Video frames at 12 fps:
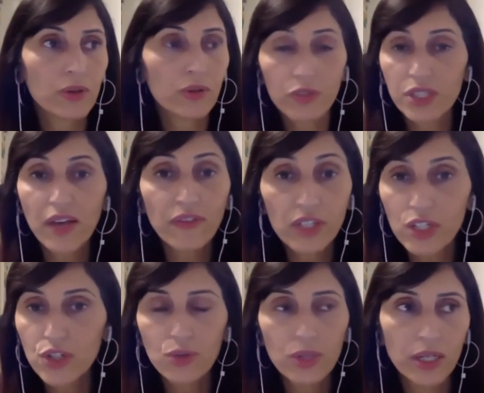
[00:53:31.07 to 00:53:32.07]

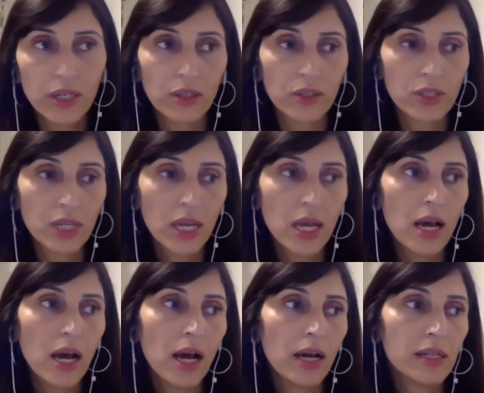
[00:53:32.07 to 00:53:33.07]
72 years,
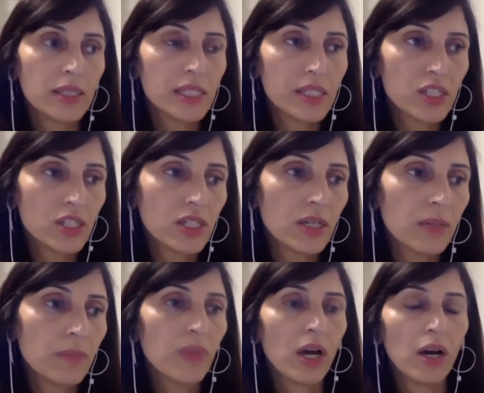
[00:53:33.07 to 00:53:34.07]
a
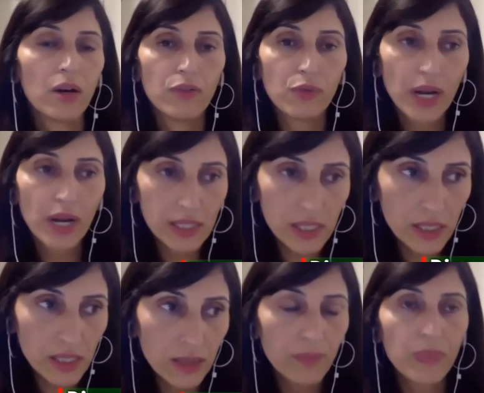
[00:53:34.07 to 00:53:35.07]
system of
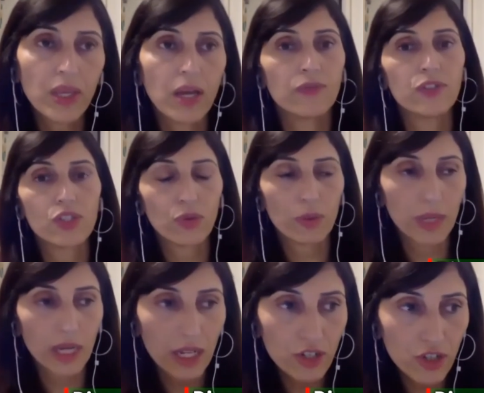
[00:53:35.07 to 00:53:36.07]
racism, of
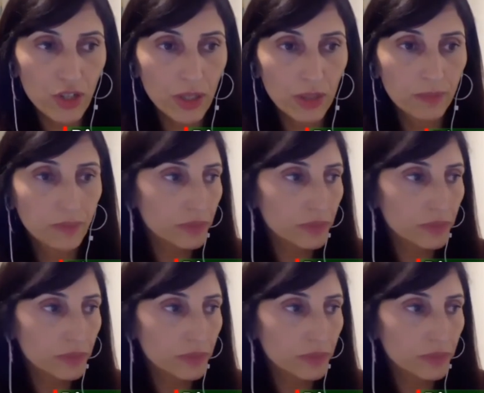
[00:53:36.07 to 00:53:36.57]
discrimination,